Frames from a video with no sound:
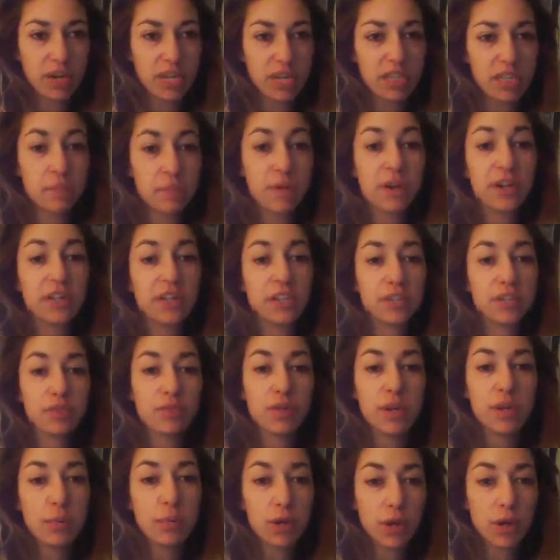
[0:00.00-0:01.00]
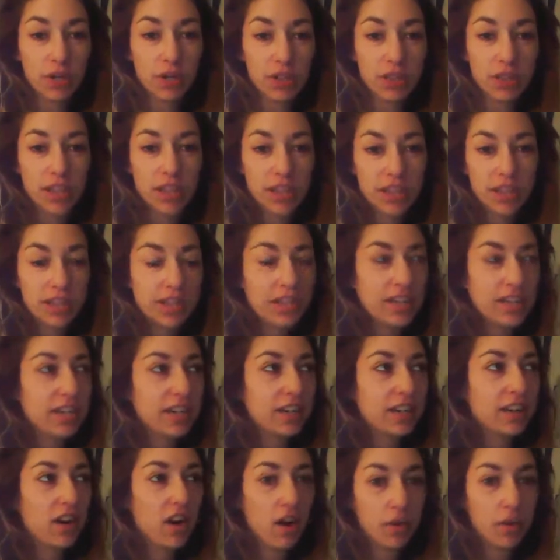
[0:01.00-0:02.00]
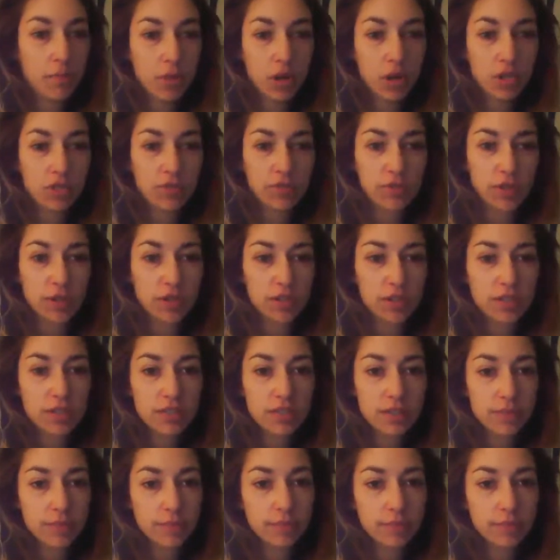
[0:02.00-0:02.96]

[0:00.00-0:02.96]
to experience a rebirth on March 1st.